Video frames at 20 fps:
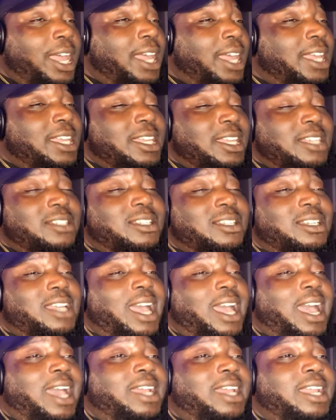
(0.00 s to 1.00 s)
He is the
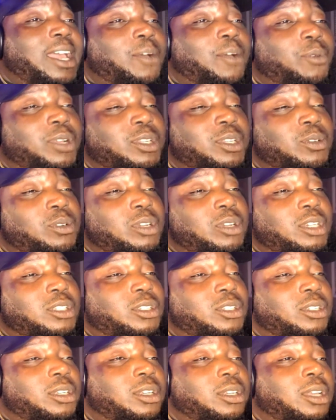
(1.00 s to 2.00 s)
guy that, when you look
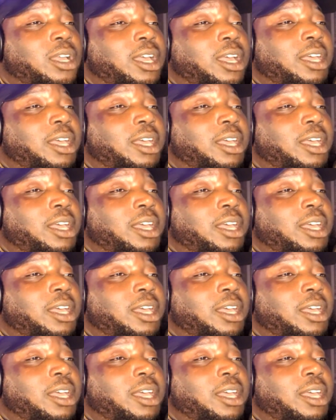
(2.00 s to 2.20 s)
to